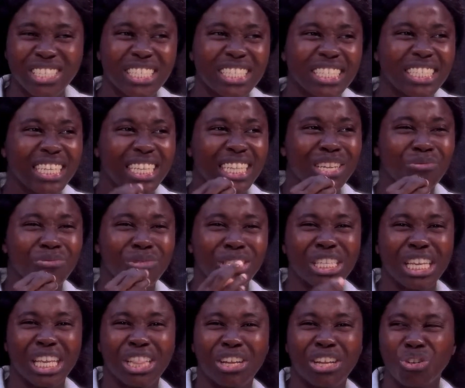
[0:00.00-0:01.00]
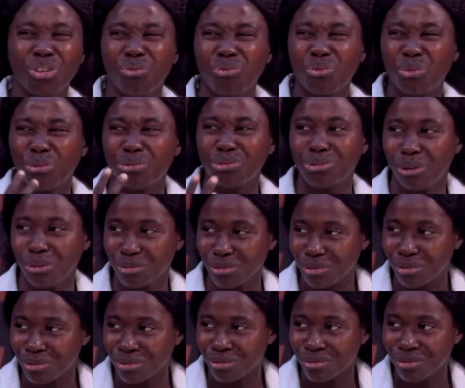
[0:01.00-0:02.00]
She's dealing with a lot of
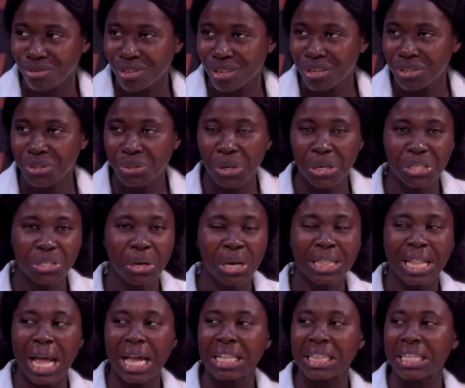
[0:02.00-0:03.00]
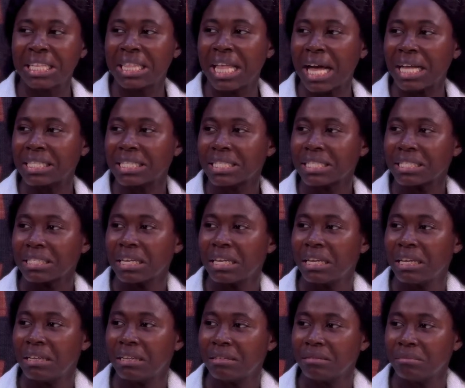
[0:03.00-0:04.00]
odors. So it's not likely that
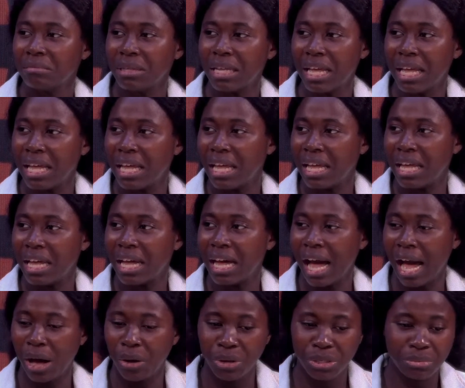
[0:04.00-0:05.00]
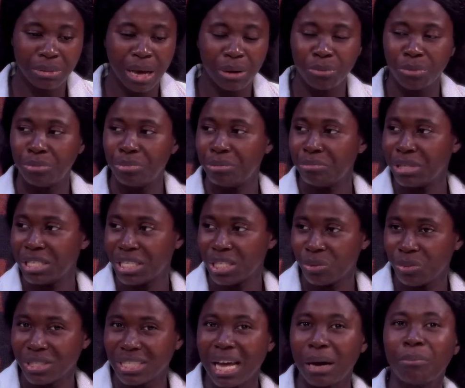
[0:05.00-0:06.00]
her husband will be
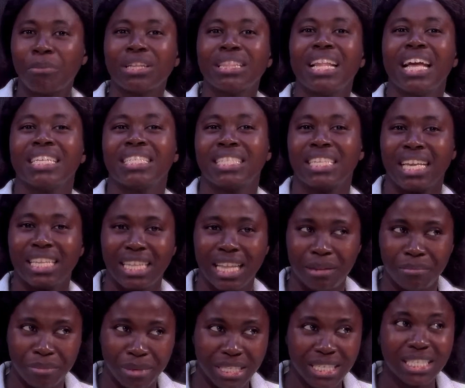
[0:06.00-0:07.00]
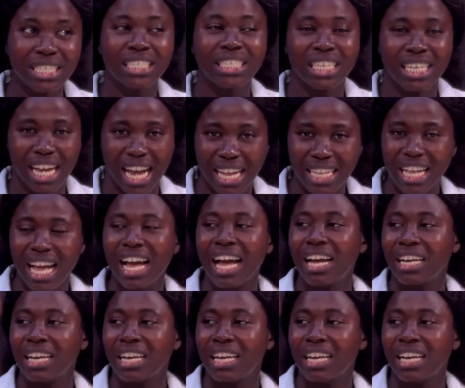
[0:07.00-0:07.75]
meeting with her. But let's say they meet, she can